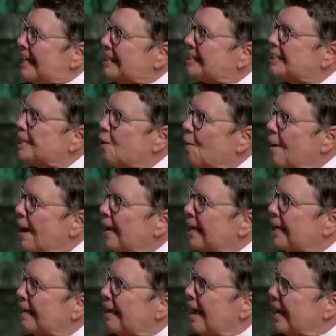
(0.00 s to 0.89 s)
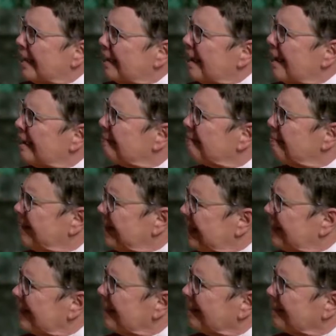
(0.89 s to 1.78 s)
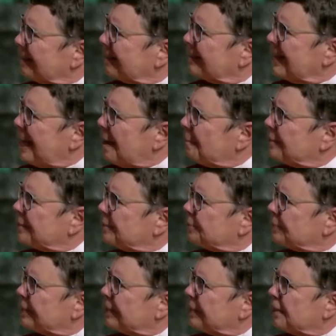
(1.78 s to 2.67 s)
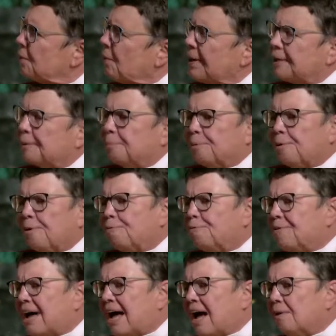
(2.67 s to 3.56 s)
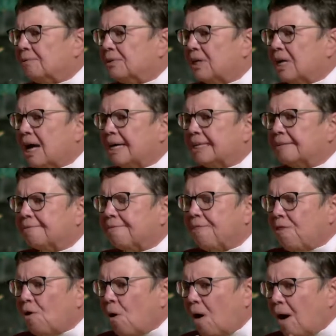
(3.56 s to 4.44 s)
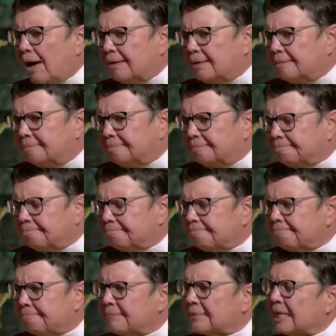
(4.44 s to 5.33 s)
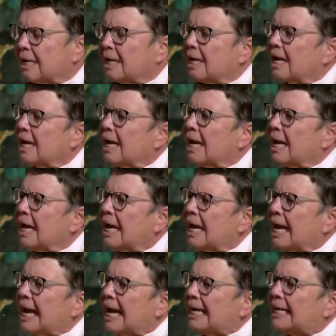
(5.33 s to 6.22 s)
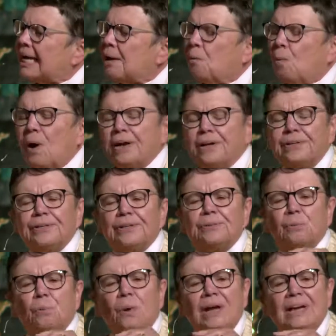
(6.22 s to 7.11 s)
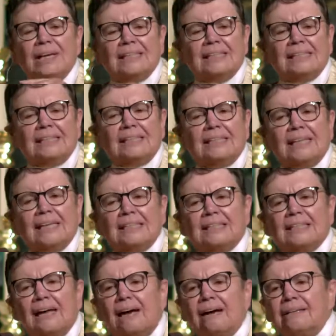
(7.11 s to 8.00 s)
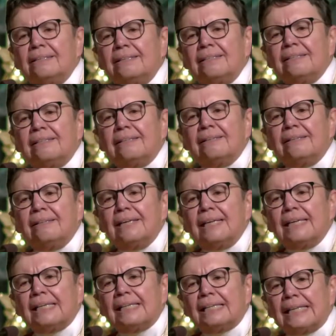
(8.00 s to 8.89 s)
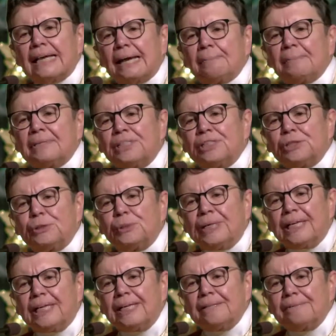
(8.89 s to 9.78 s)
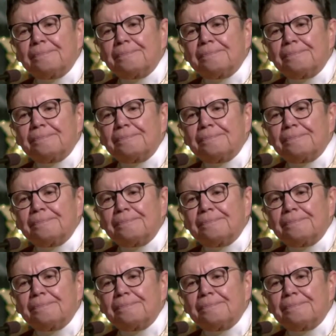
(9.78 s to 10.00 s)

And so I got thinking that was really quite a profound line of thought. And I wondered, what is it that's under chemistry?